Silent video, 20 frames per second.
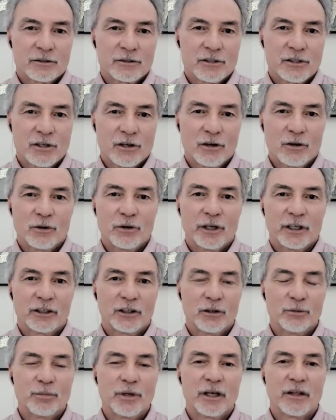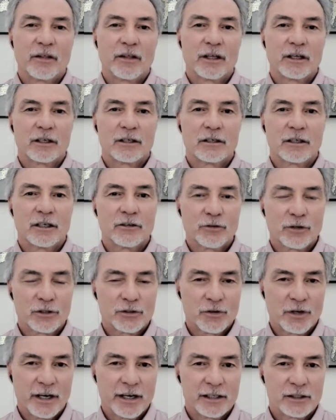So it could be that interest
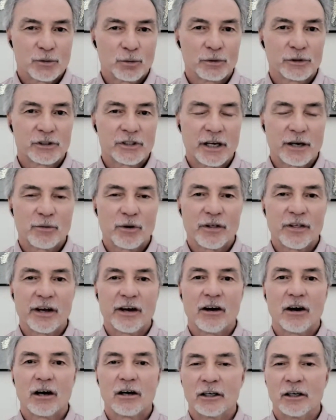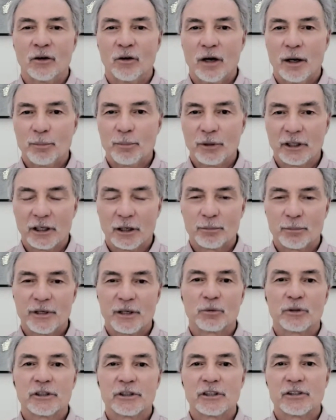rates will stay where they are or go up a little
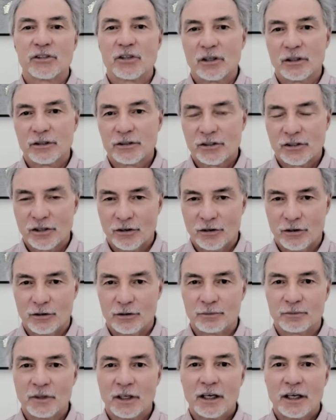bit, which is also